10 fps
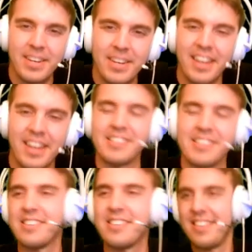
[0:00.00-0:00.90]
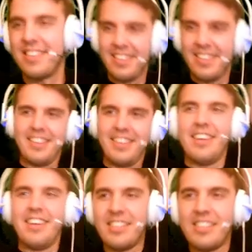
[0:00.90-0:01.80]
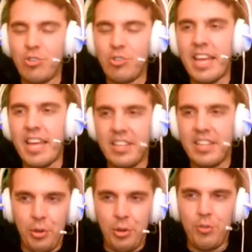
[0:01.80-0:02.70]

Nice. Did you like go through